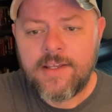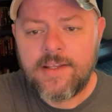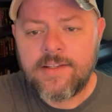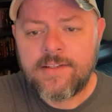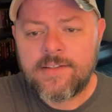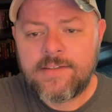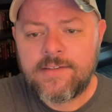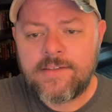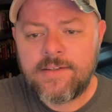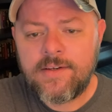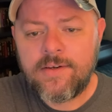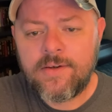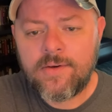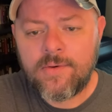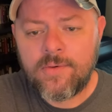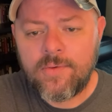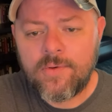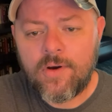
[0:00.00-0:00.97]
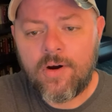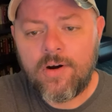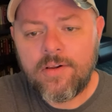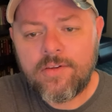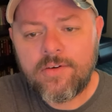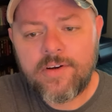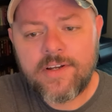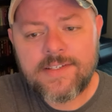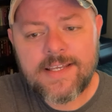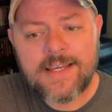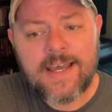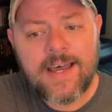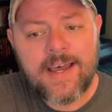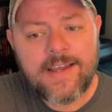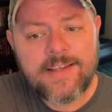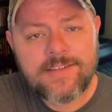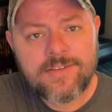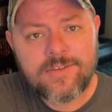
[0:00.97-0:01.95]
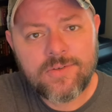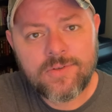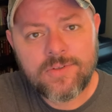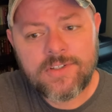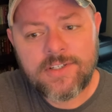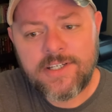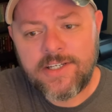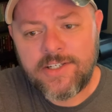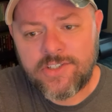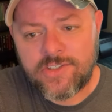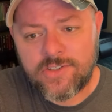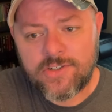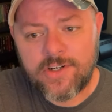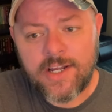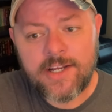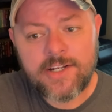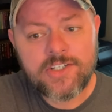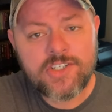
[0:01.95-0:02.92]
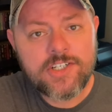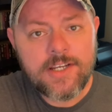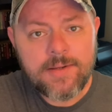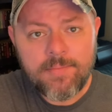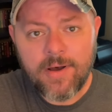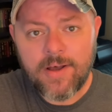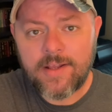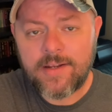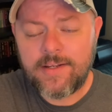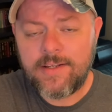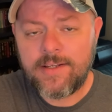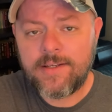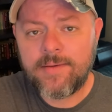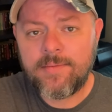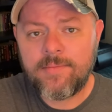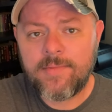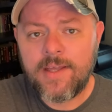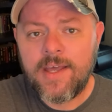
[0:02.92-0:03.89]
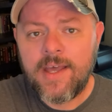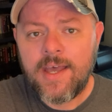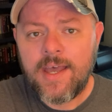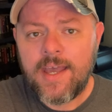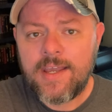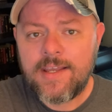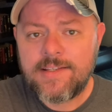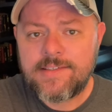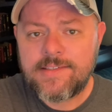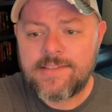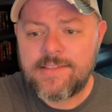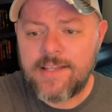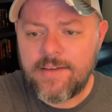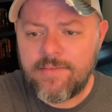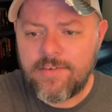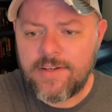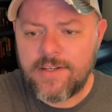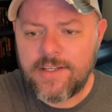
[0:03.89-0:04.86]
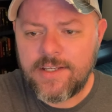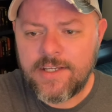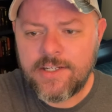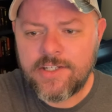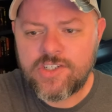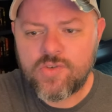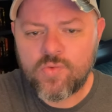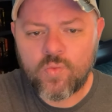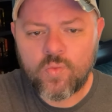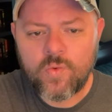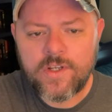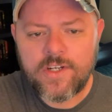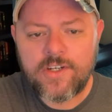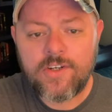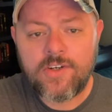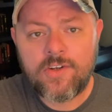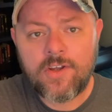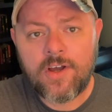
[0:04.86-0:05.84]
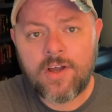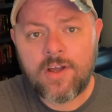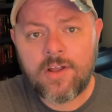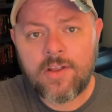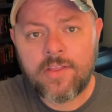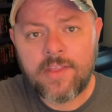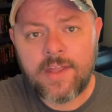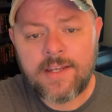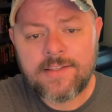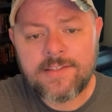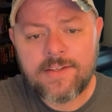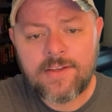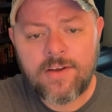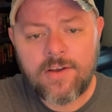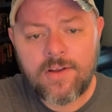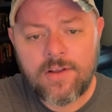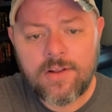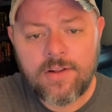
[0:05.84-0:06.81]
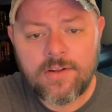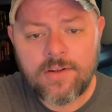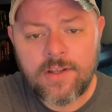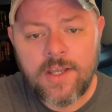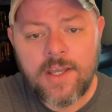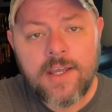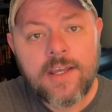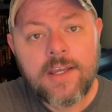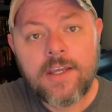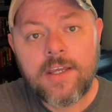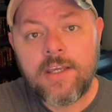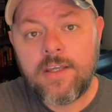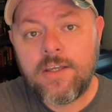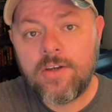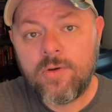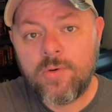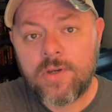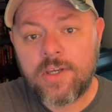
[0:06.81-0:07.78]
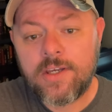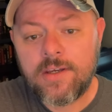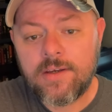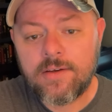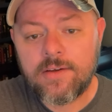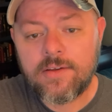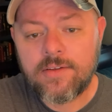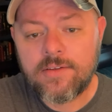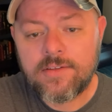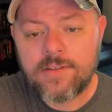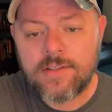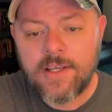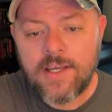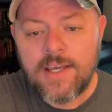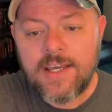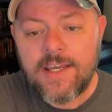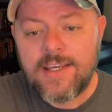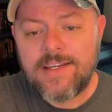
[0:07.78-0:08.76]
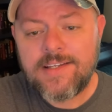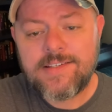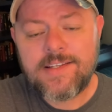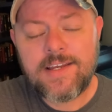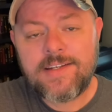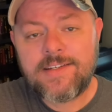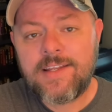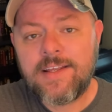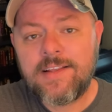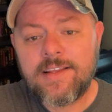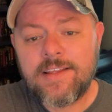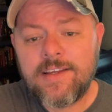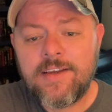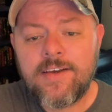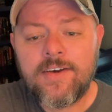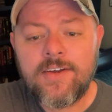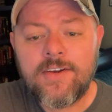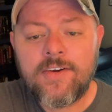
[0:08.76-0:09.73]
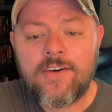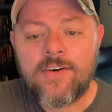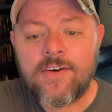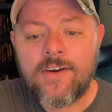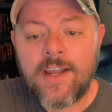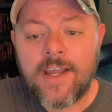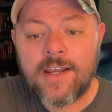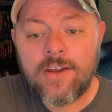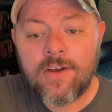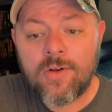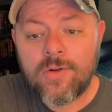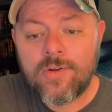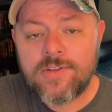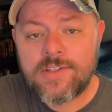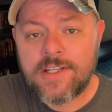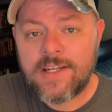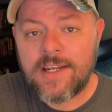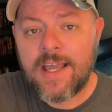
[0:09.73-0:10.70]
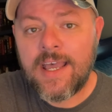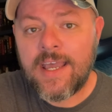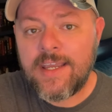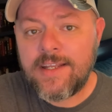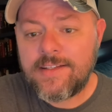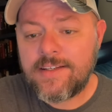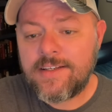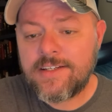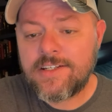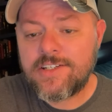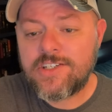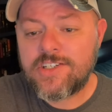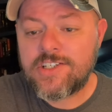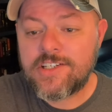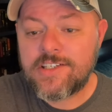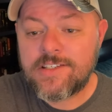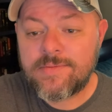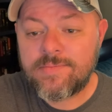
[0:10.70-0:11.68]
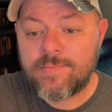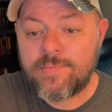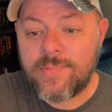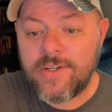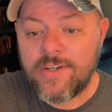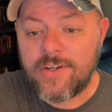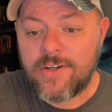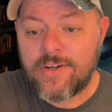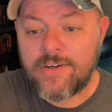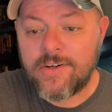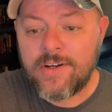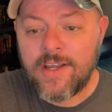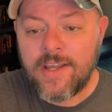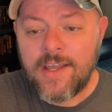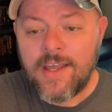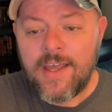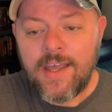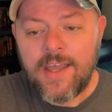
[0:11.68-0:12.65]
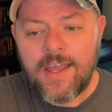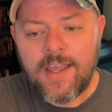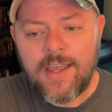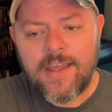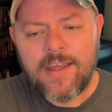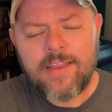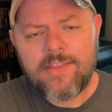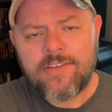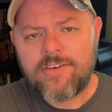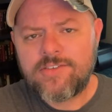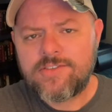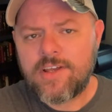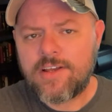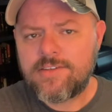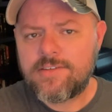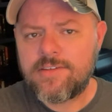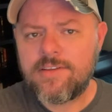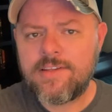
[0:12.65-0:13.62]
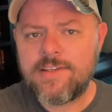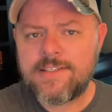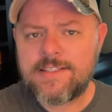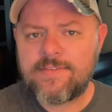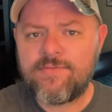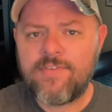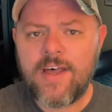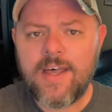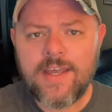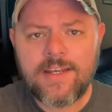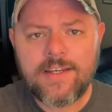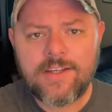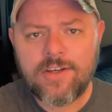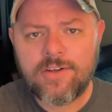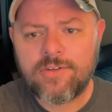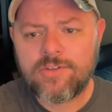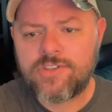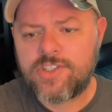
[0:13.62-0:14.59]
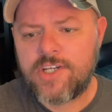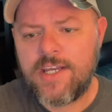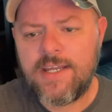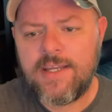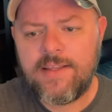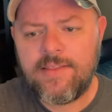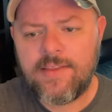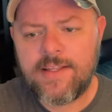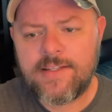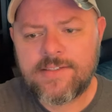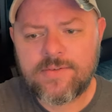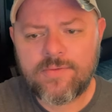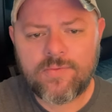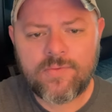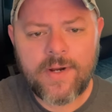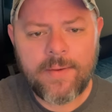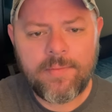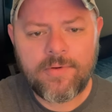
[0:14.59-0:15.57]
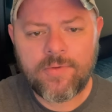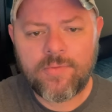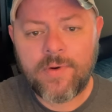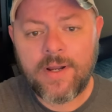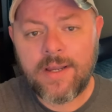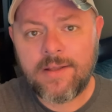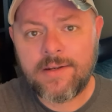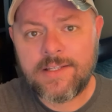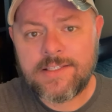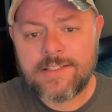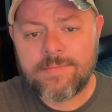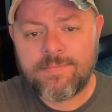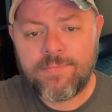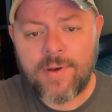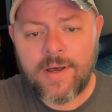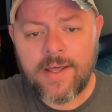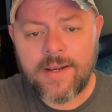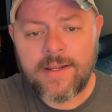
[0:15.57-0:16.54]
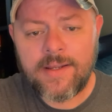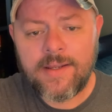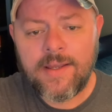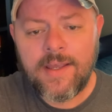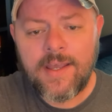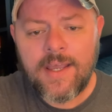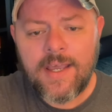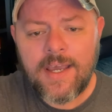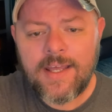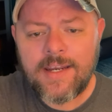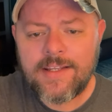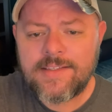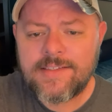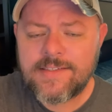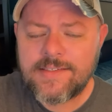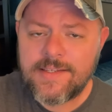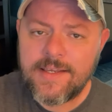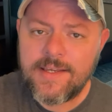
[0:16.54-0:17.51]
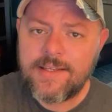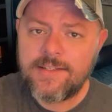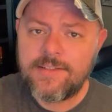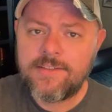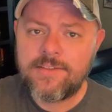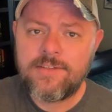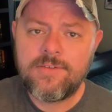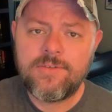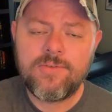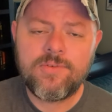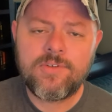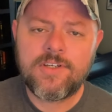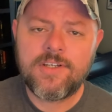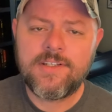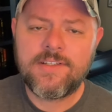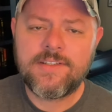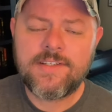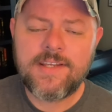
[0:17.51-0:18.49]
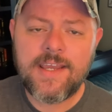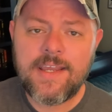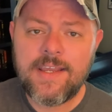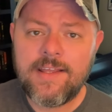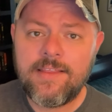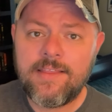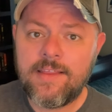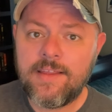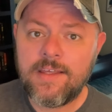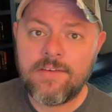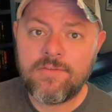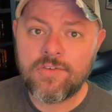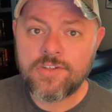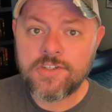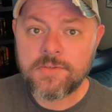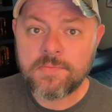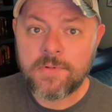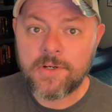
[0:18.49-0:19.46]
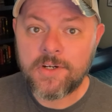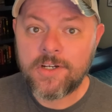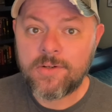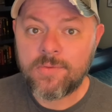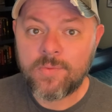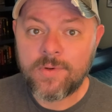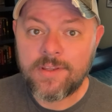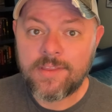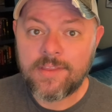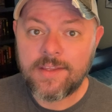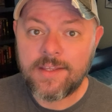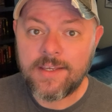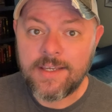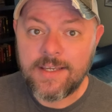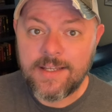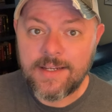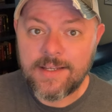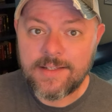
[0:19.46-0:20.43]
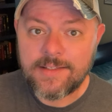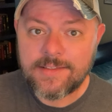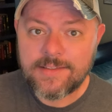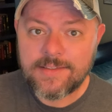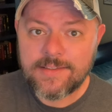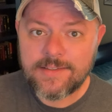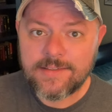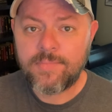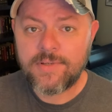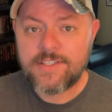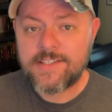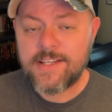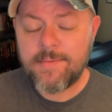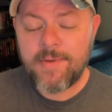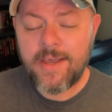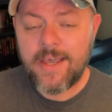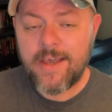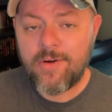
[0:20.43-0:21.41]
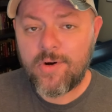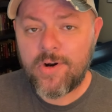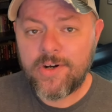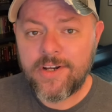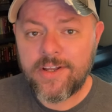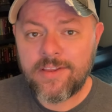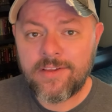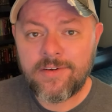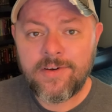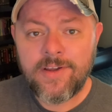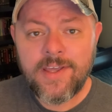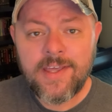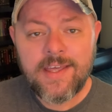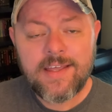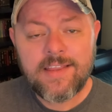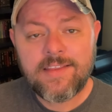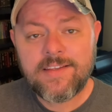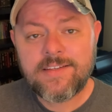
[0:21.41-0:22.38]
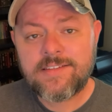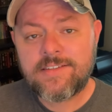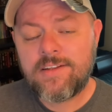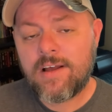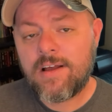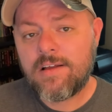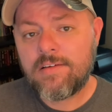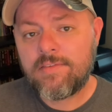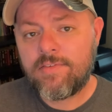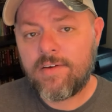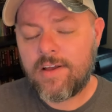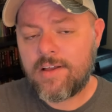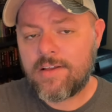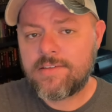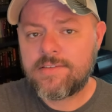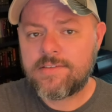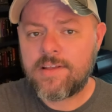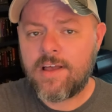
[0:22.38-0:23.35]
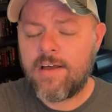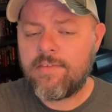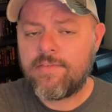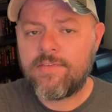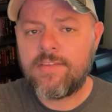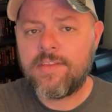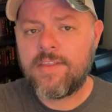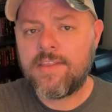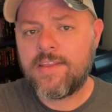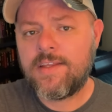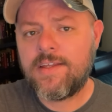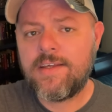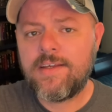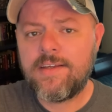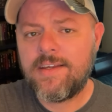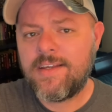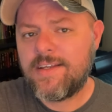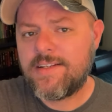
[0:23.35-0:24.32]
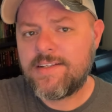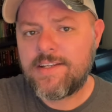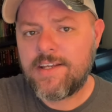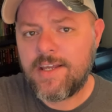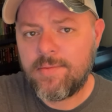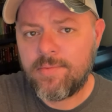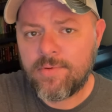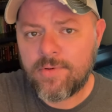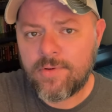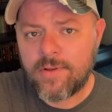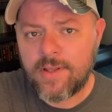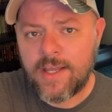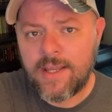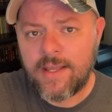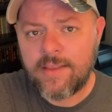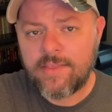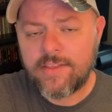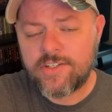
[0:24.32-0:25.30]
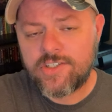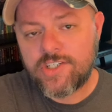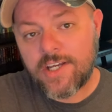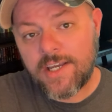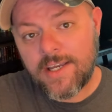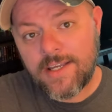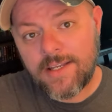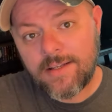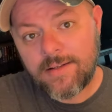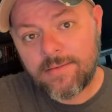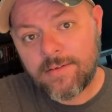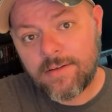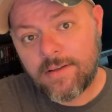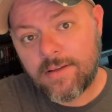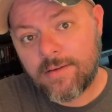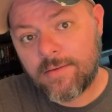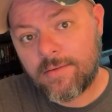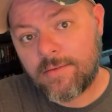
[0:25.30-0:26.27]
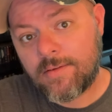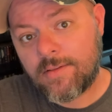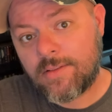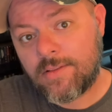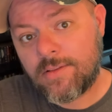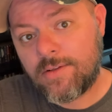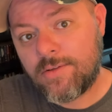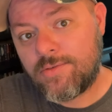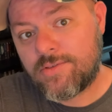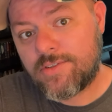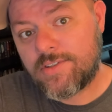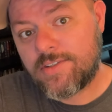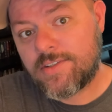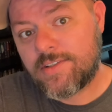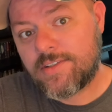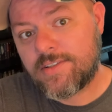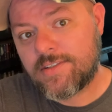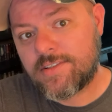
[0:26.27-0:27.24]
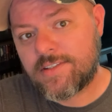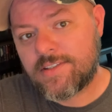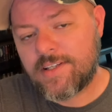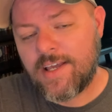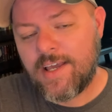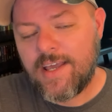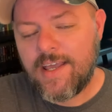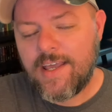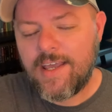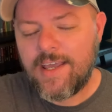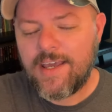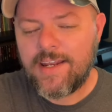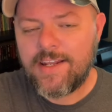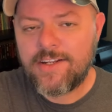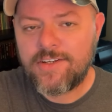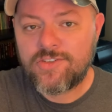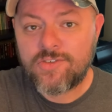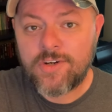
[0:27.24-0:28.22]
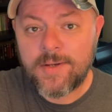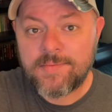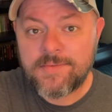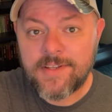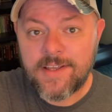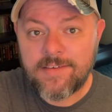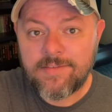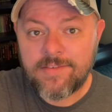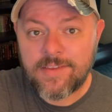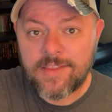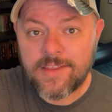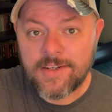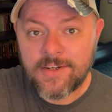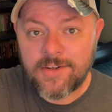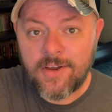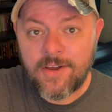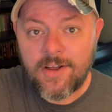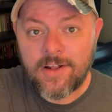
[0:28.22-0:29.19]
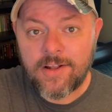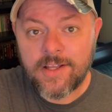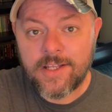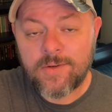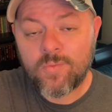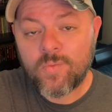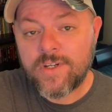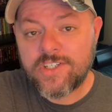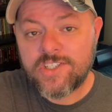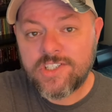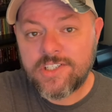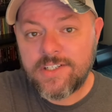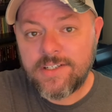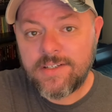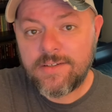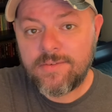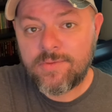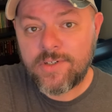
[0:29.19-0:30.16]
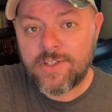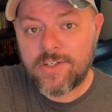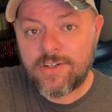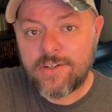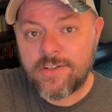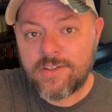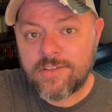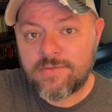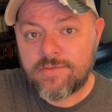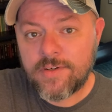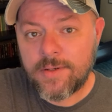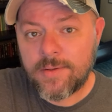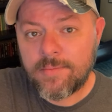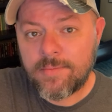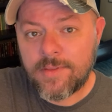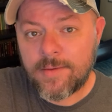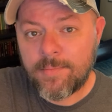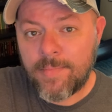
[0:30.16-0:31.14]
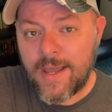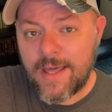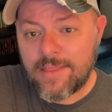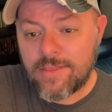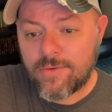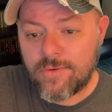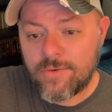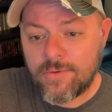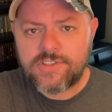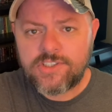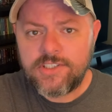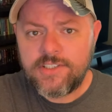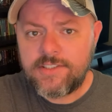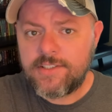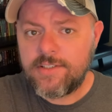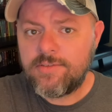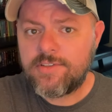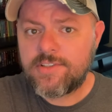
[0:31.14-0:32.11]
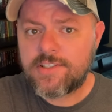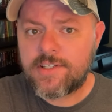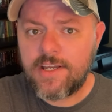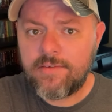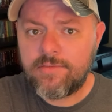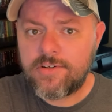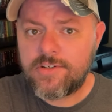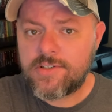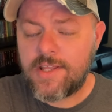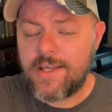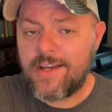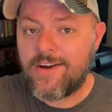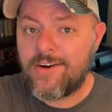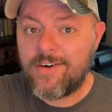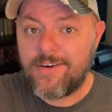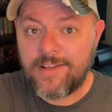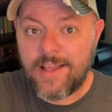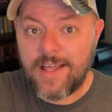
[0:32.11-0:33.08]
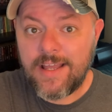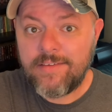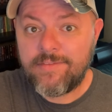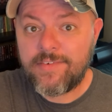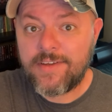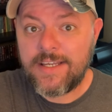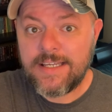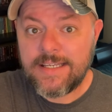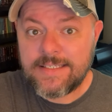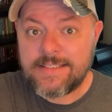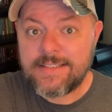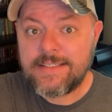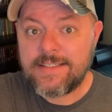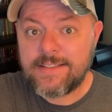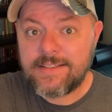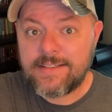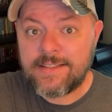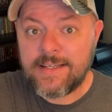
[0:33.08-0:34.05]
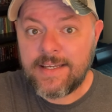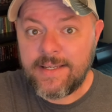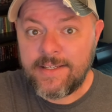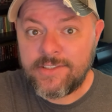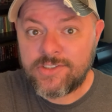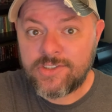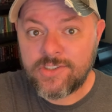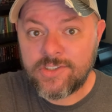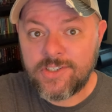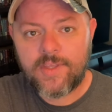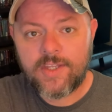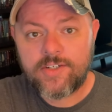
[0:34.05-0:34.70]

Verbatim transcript: So, Arthur is a high school teacher, and she bought him a seven-inch wooden doll that's called He Who Kills. He is a deadly hunter and holds an eight-inch spear. And there's also this fine gold chain that's wrapped around its body, and it's said to contain the evil spirit within it. But somehow or another, this doll falls off of the end table, and the chain loosens and it drops off of the doll. And when she returns from the bathroom, she soon discovers that her life is in danger.